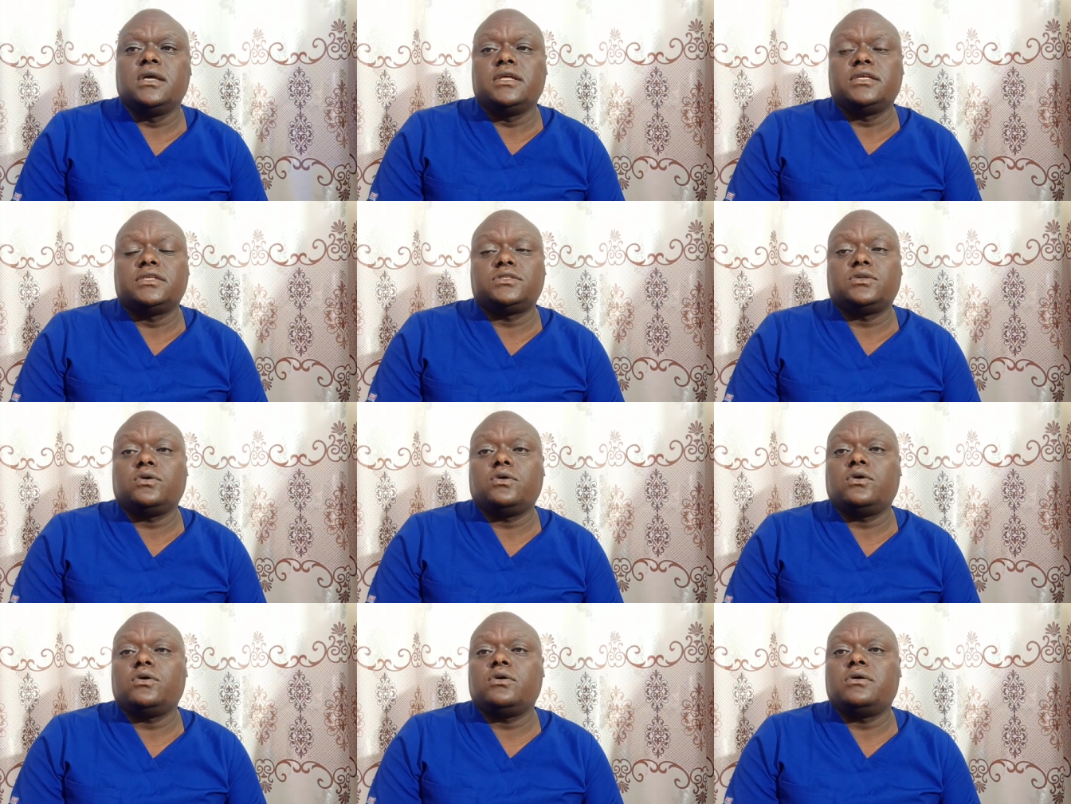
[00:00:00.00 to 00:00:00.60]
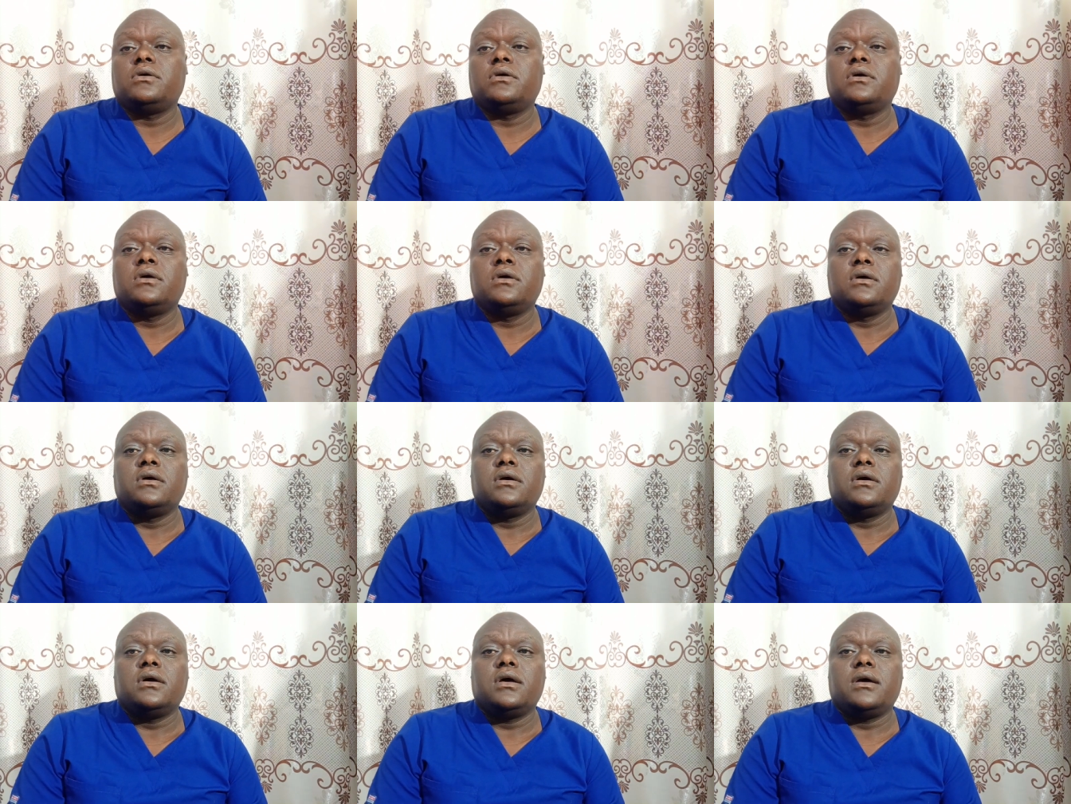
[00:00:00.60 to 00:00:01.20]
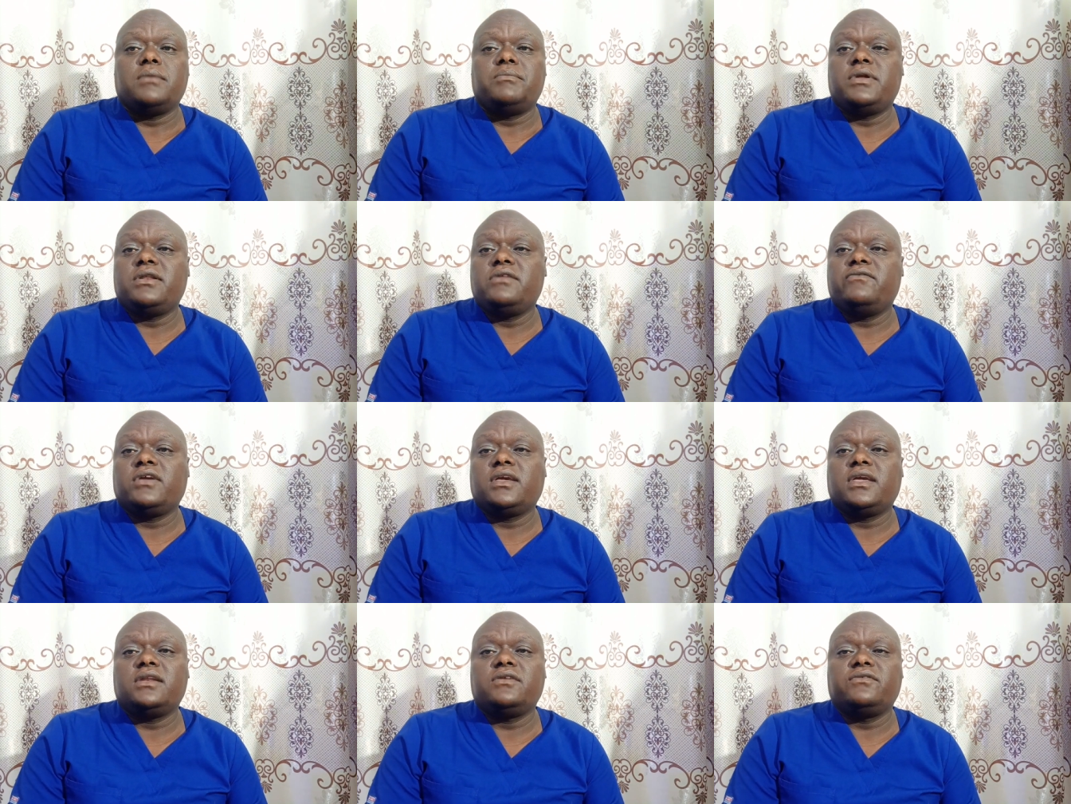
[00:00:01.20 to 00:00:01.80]
So uh,
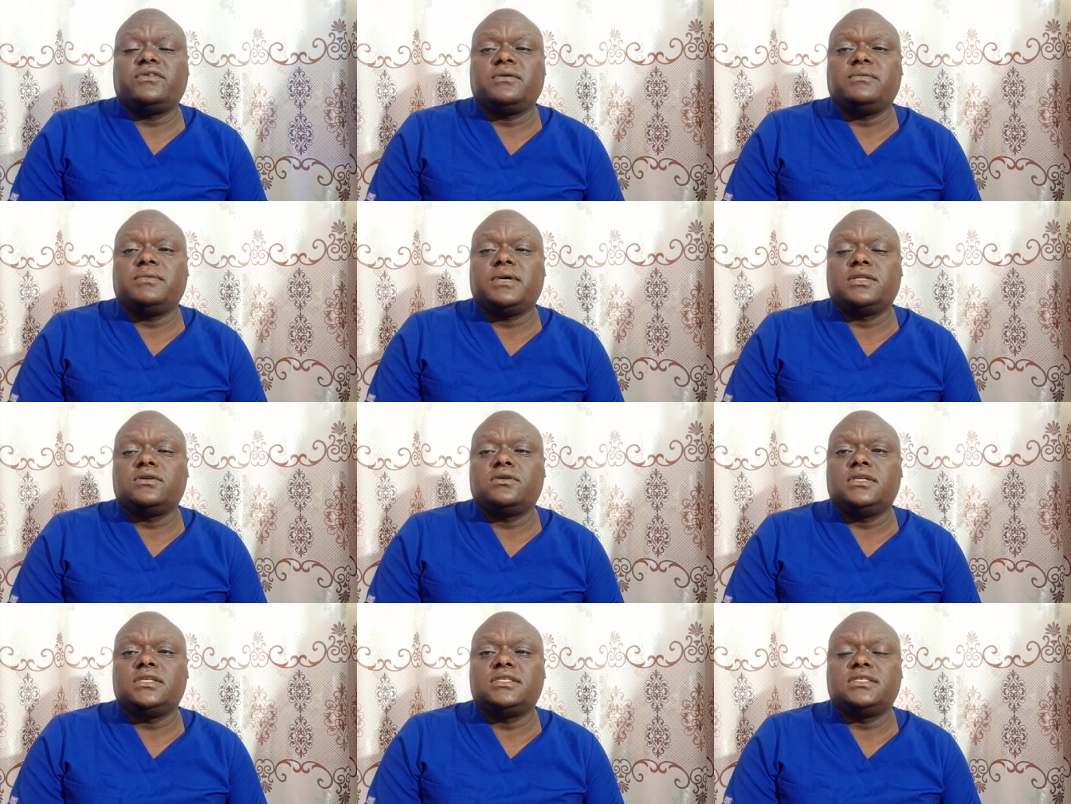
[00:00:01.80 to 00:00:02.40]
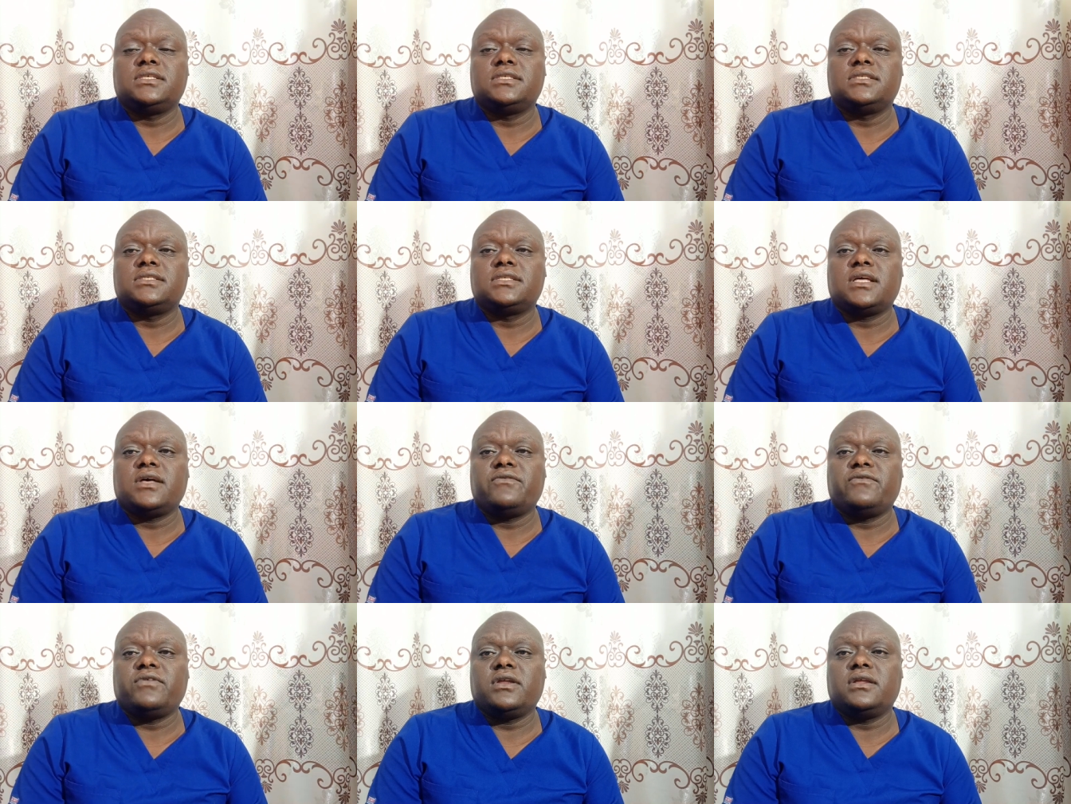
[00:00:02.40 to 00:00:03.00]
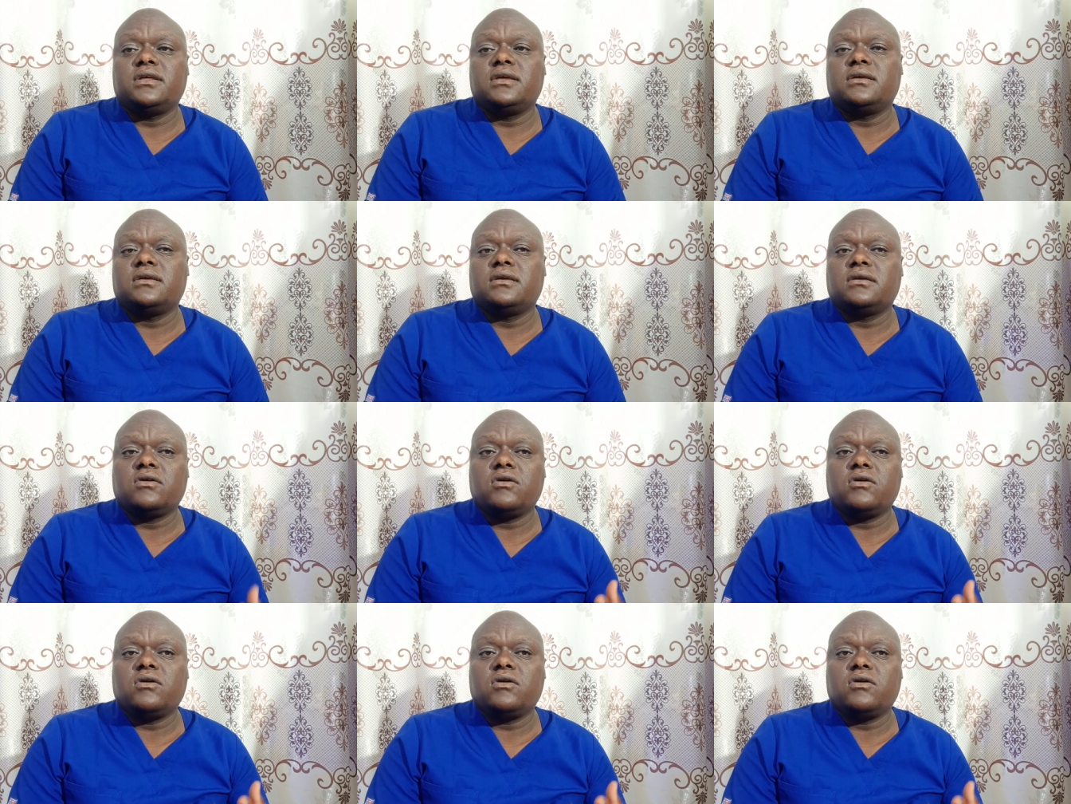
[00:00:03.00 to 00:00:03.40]
pelvic inflammatory disease is a very